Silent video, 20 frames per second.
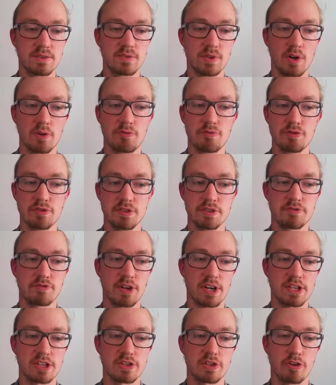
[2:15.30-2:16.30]
solve this
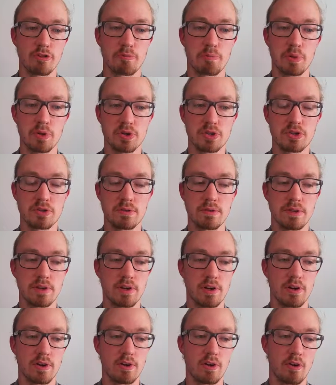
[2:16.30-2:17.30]
function
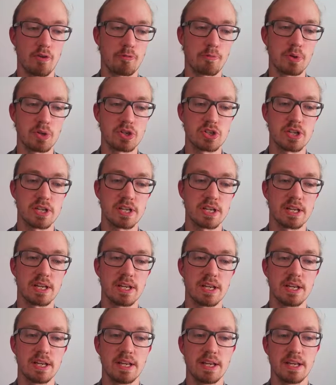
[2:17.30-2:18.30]
of pushing,
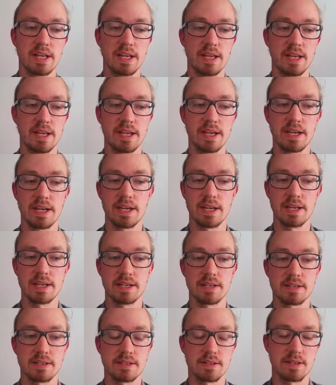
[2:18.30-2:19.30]

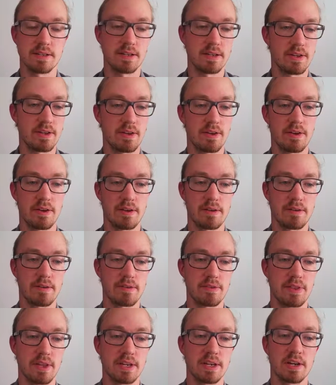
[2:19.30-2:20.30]
and
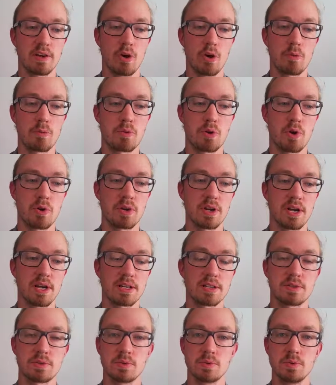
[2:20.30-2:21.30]
then in our
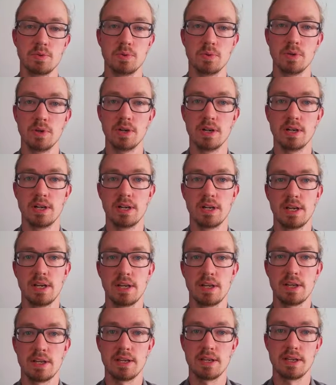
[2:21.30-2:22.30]
product to
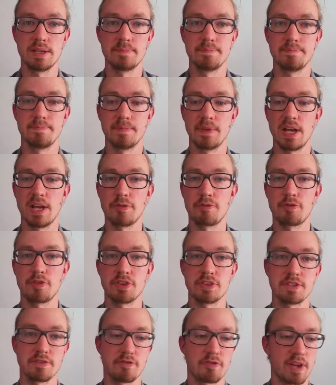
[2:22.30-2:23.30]
have
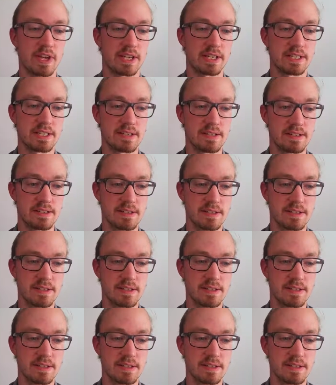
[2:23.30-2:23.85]
this effect.